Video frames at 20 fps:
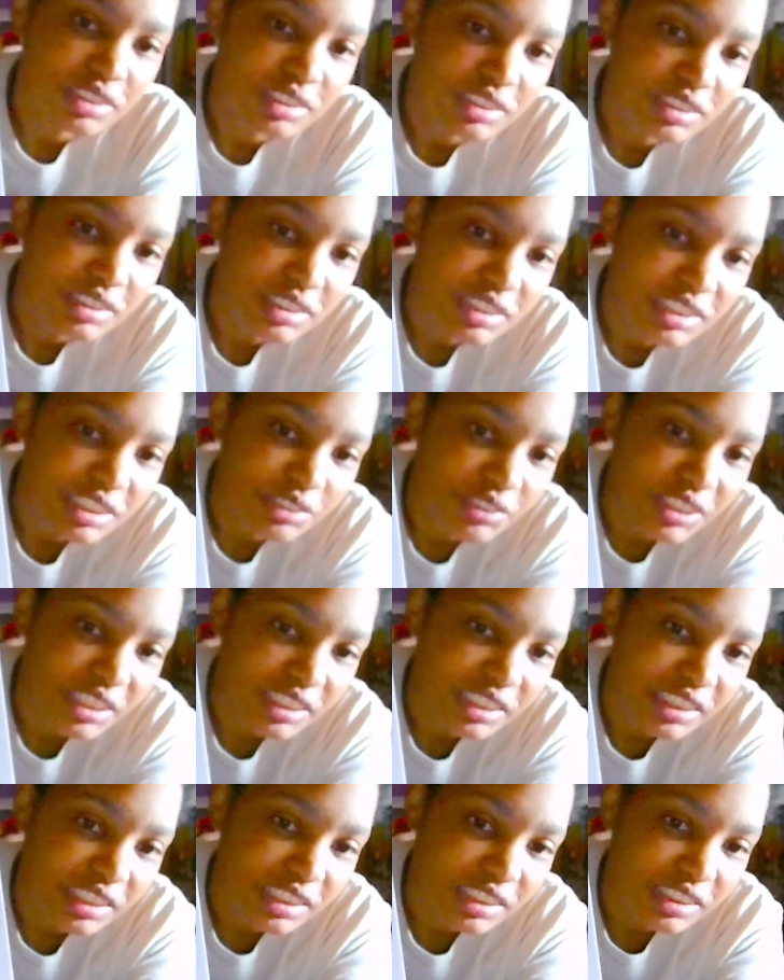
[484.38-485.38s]
Let's see if I can
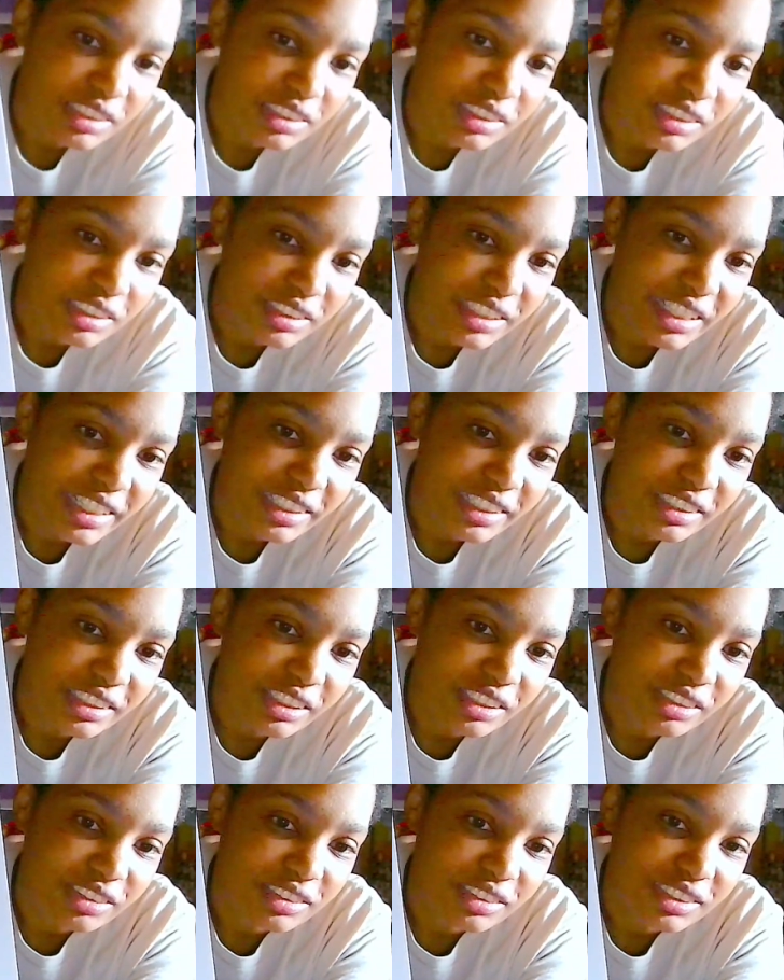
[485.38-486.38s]
get it in there. There you go.
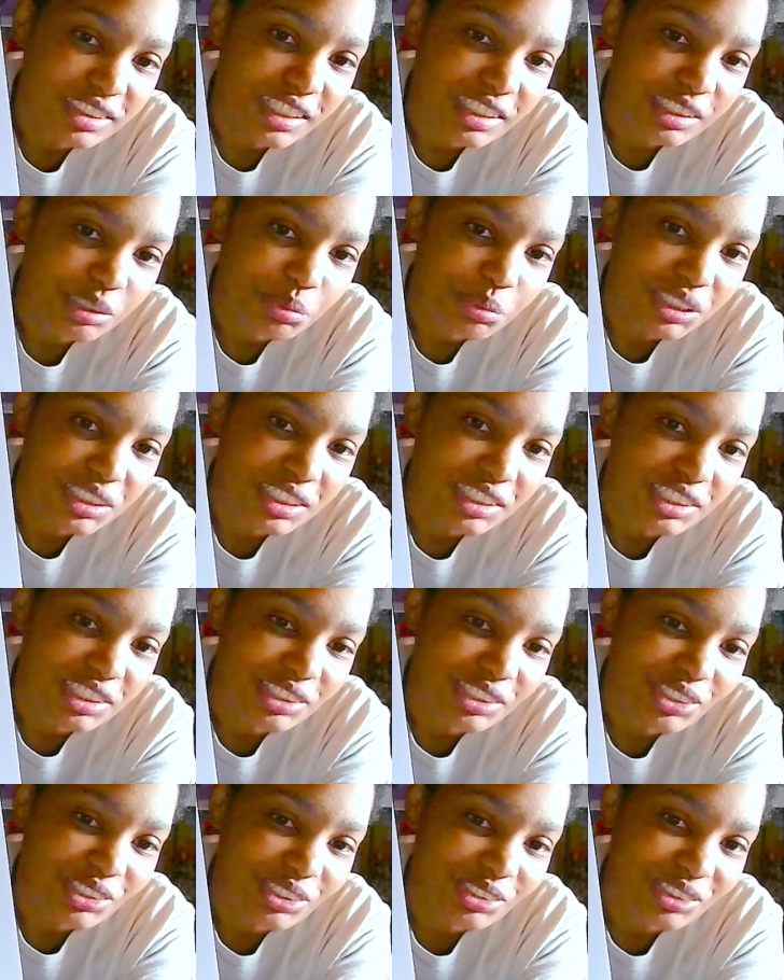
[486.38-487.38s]
You got the PlayStation
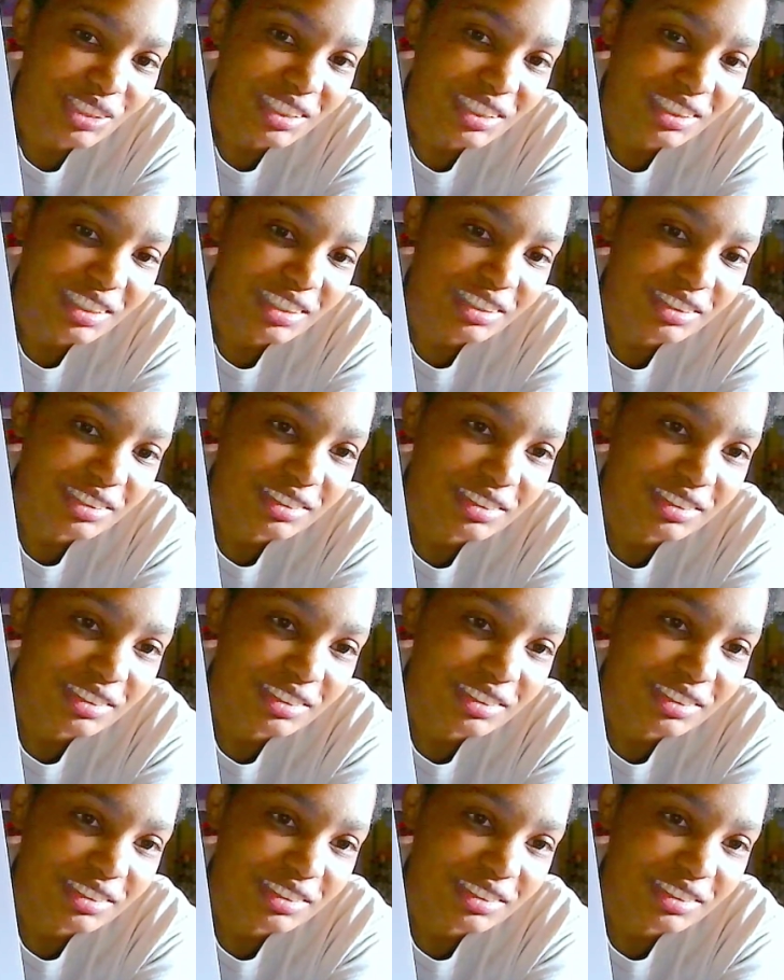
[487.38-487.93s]
logo right there.